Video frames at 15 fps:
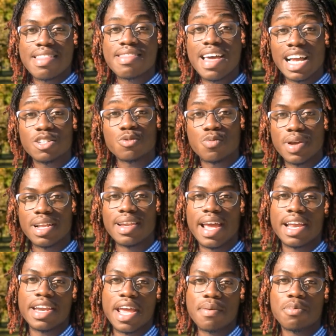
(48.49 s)
that will
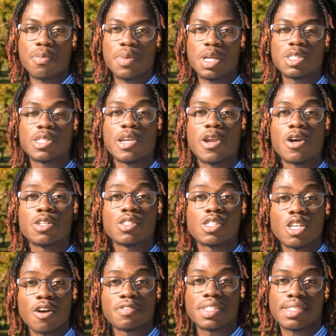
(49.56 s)
enable me to learn
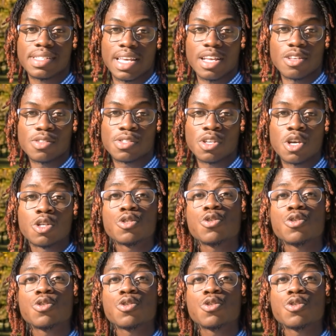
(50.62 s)
soft skills